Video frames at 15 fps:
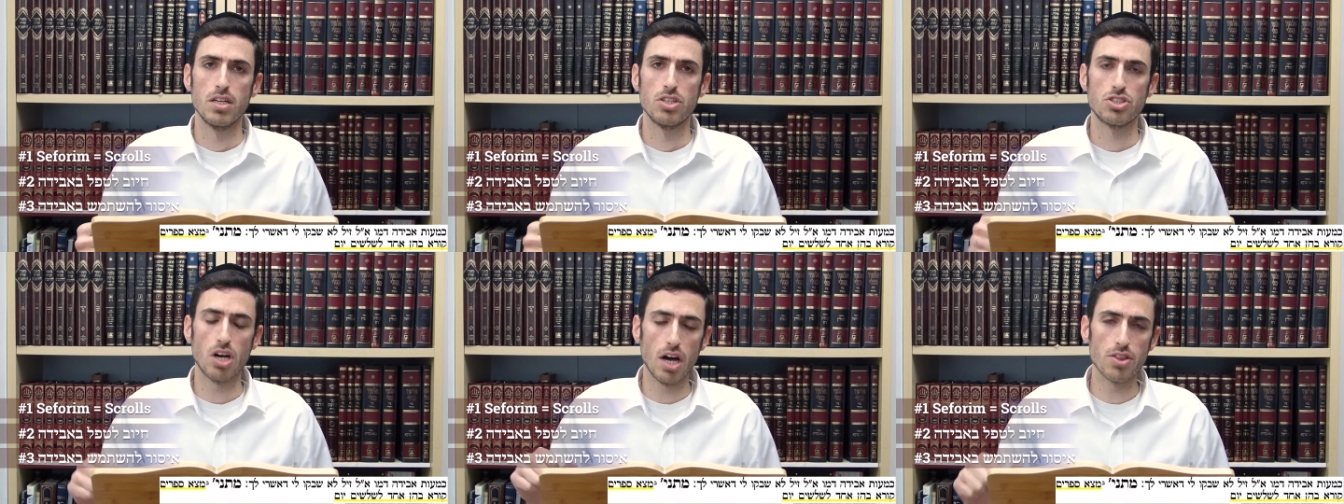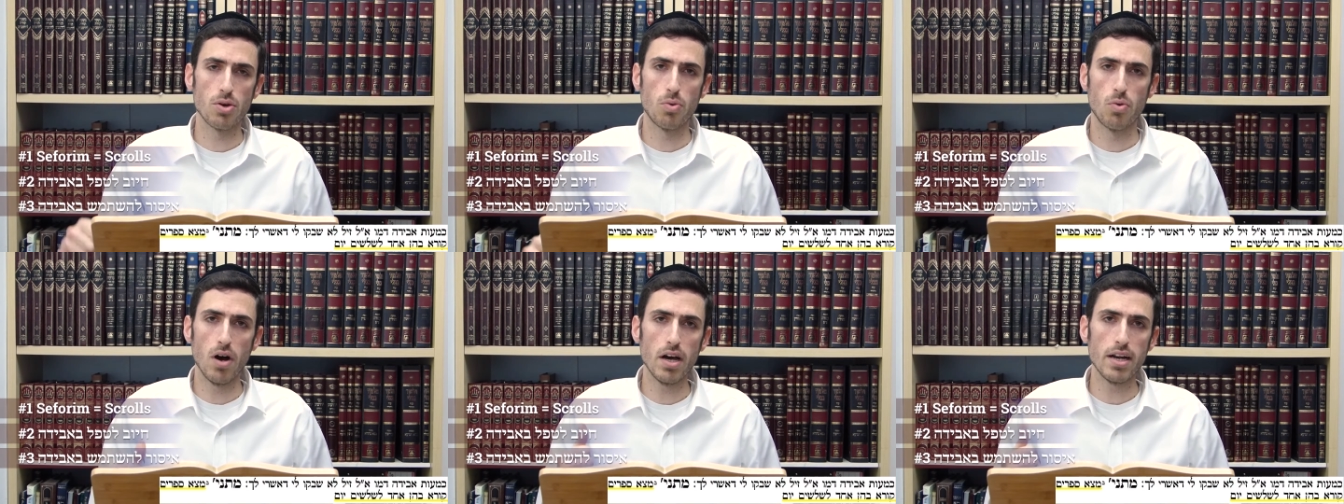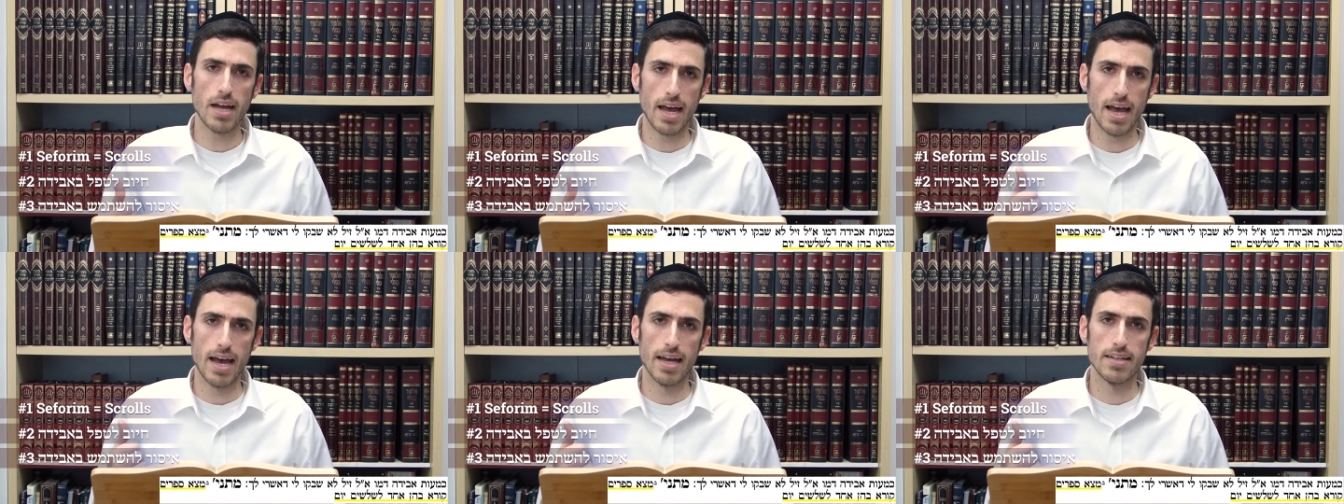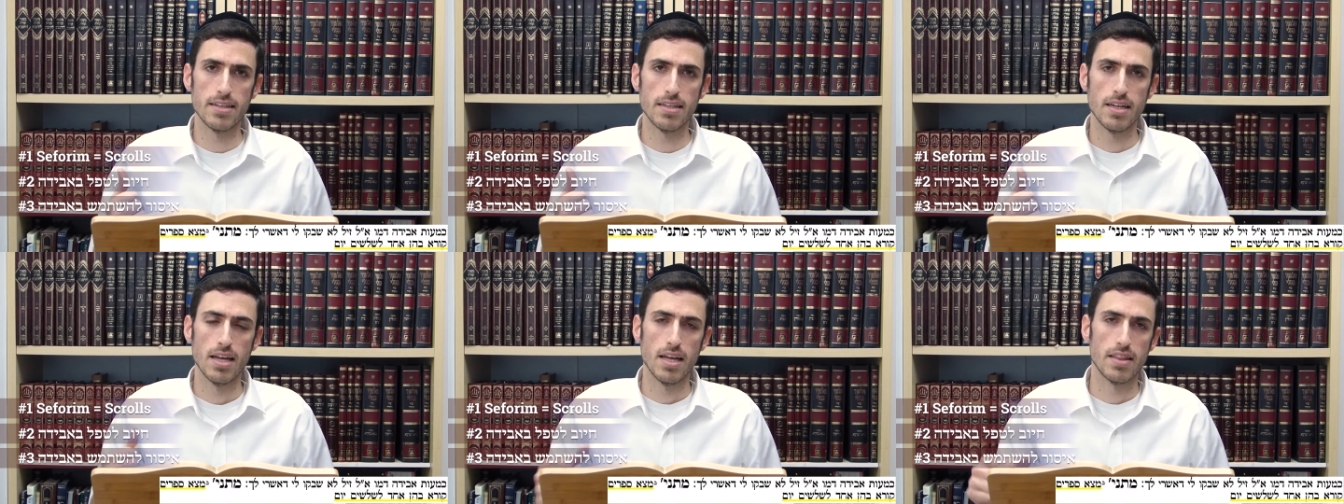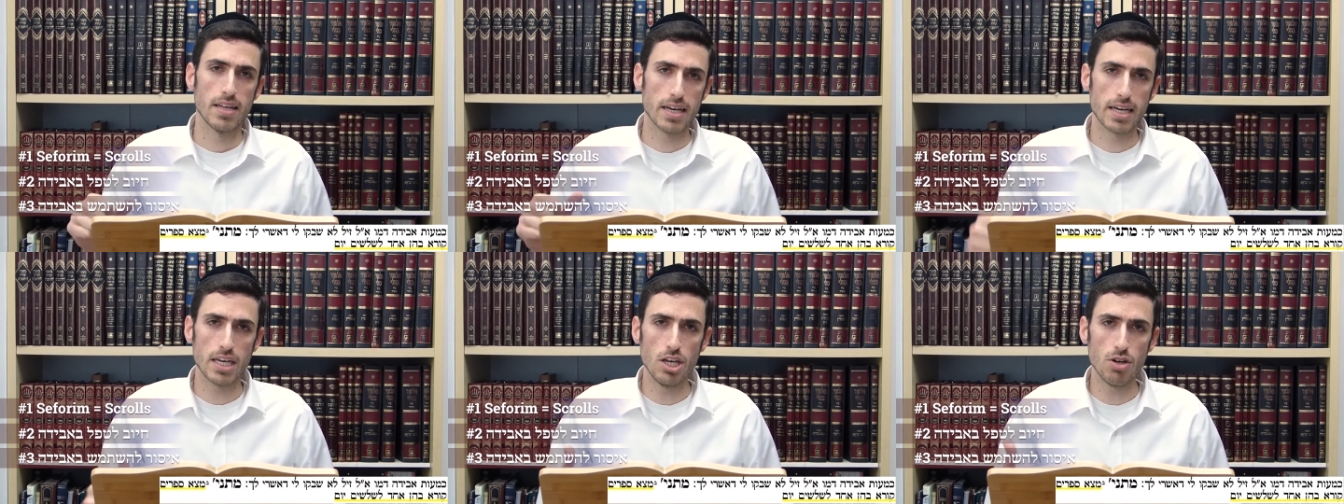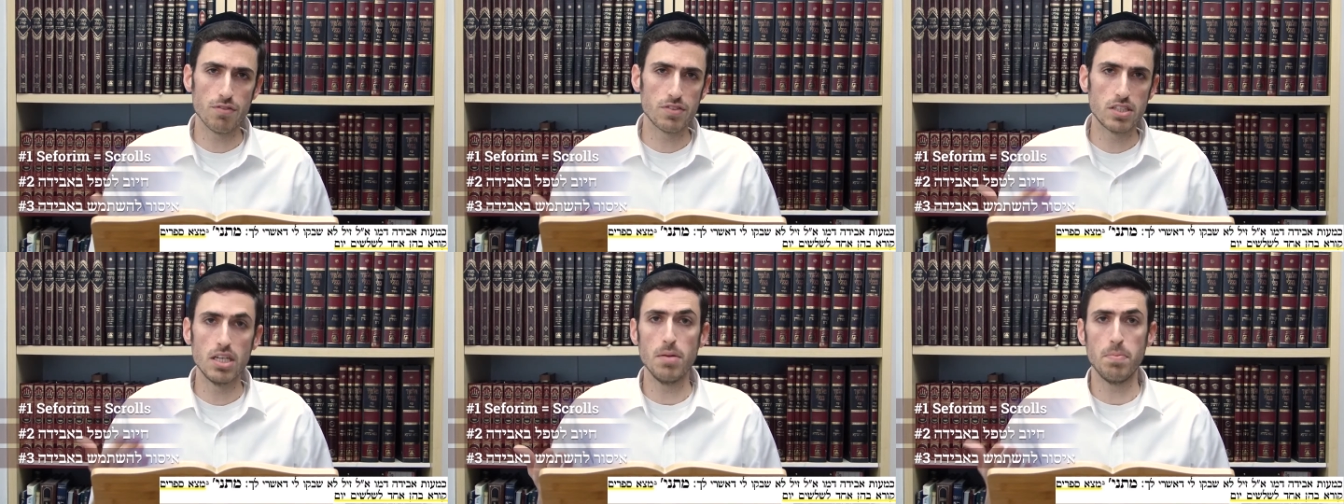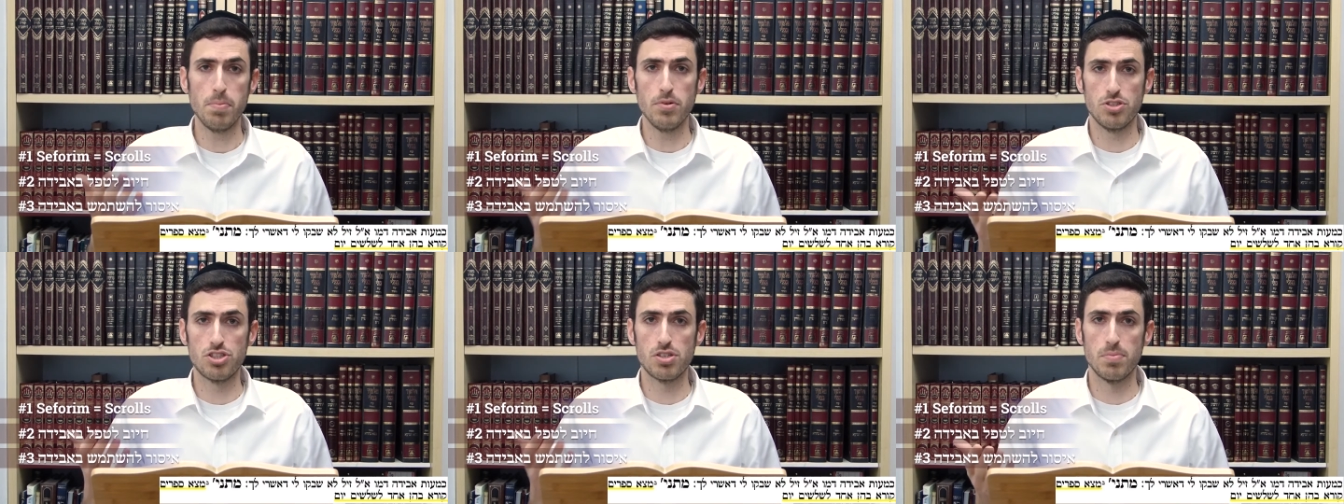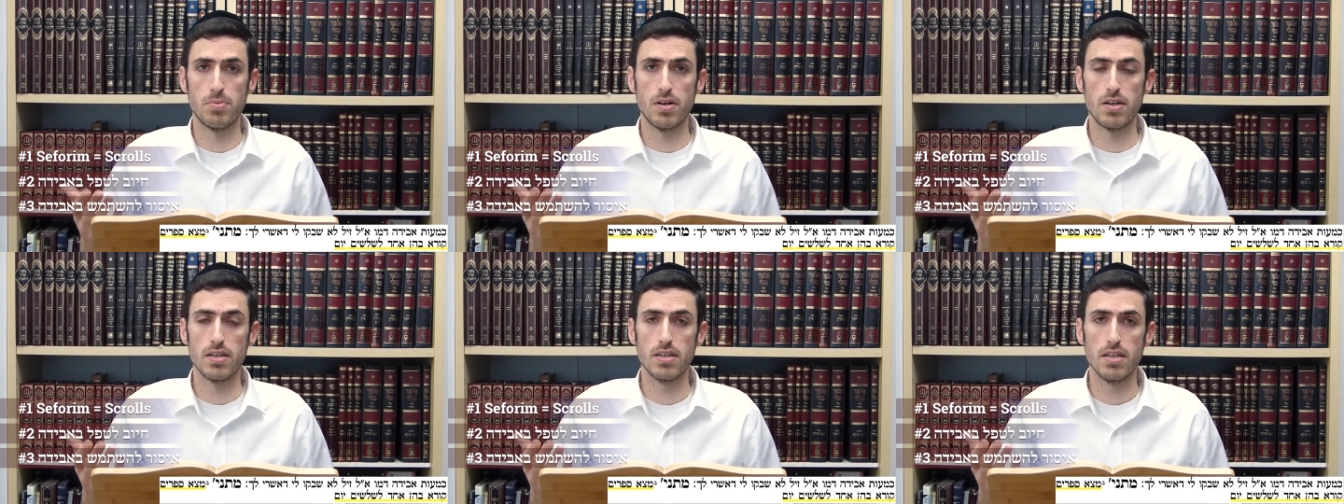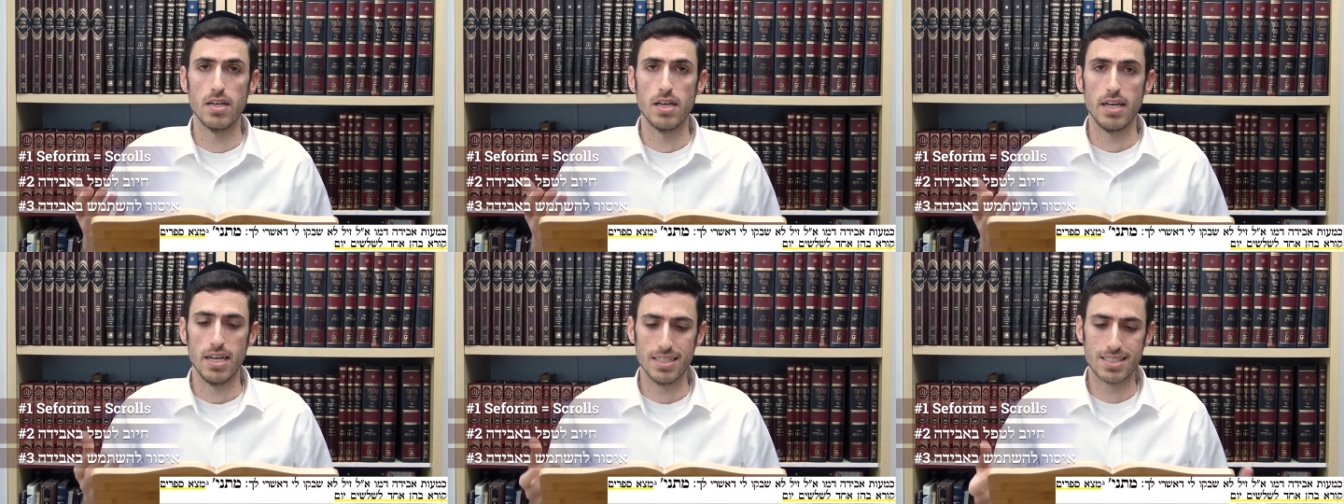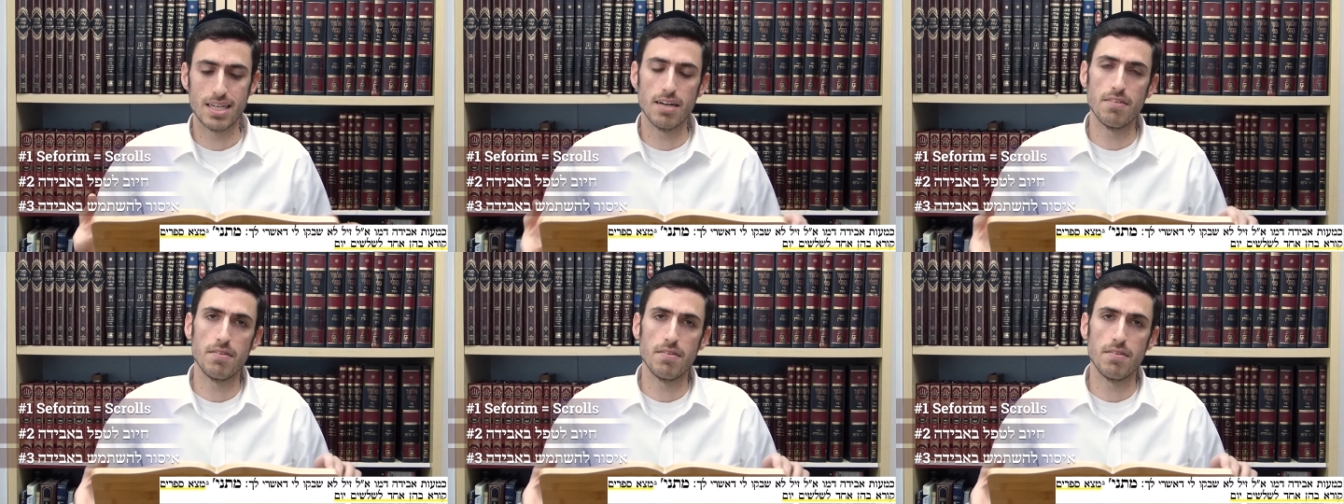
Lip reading: So on the one hand, the chiyuv tipol shaboy is